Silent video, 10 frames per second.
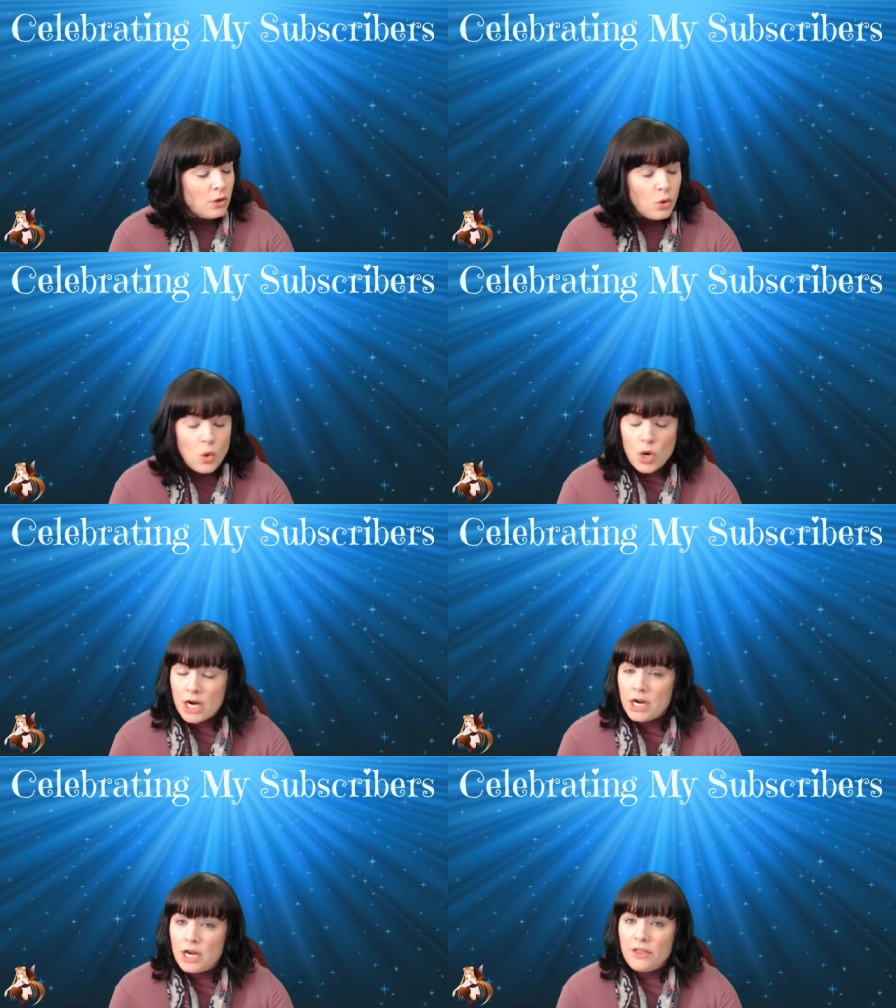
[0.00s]

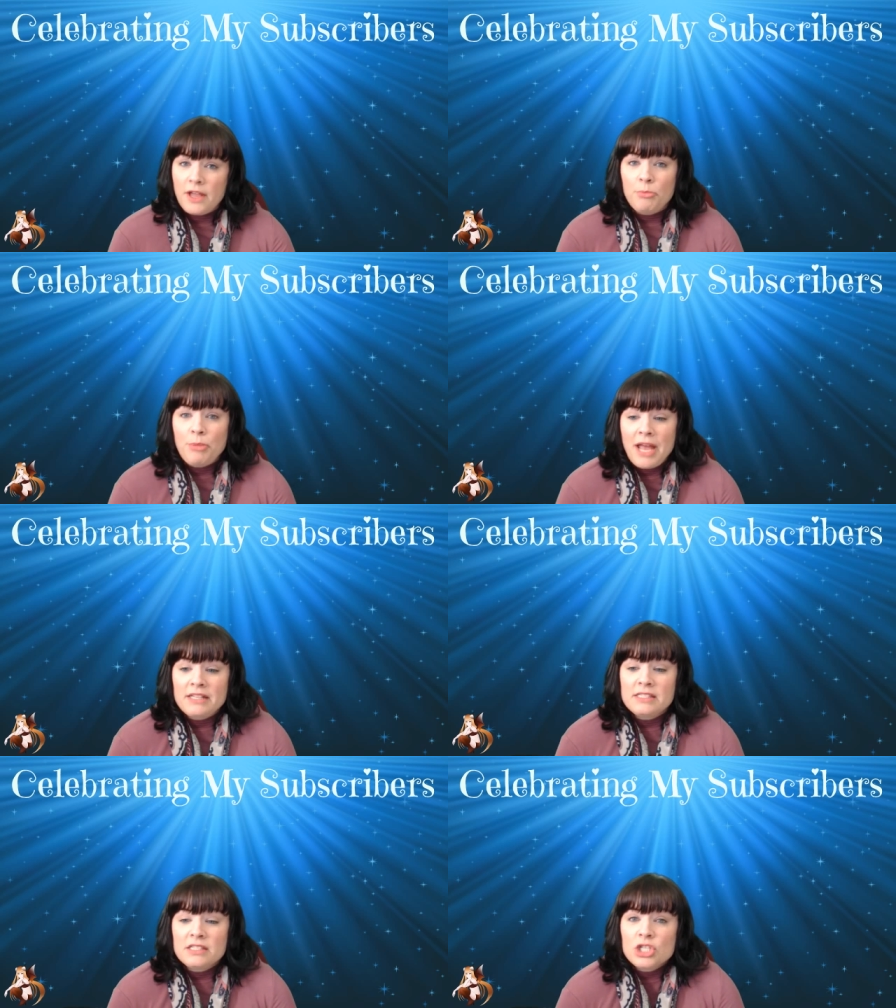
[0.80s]
or their
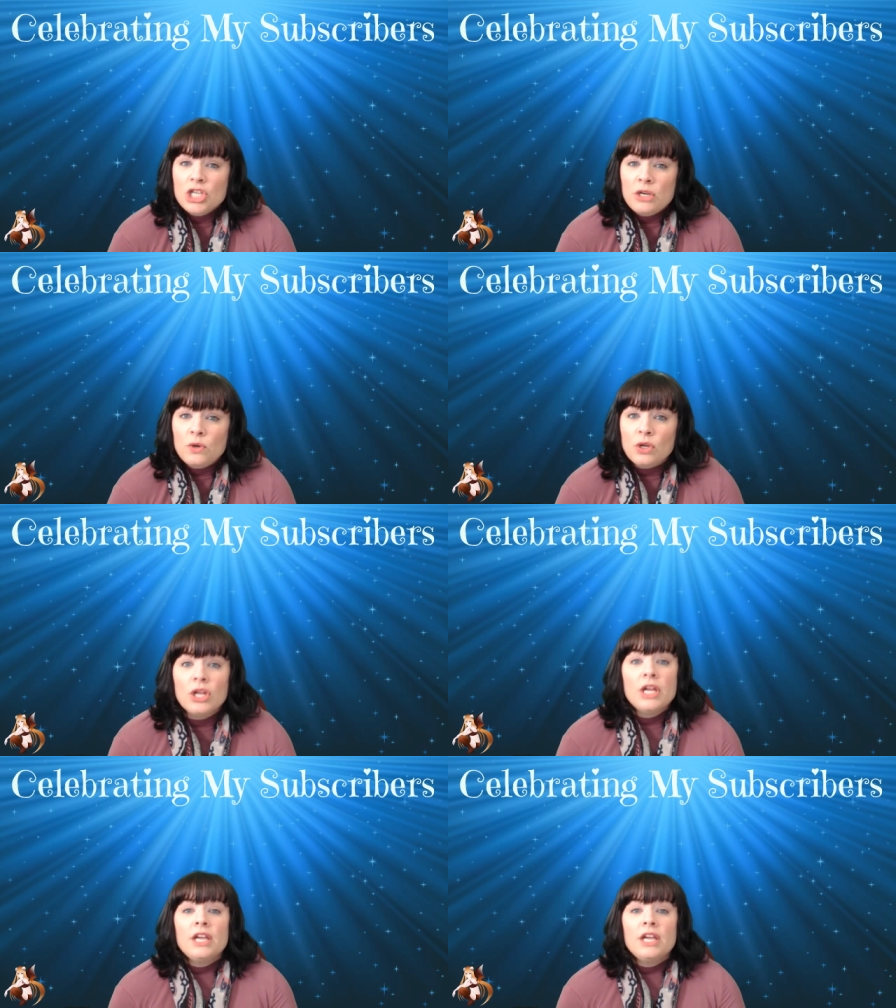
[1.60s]
pets in general.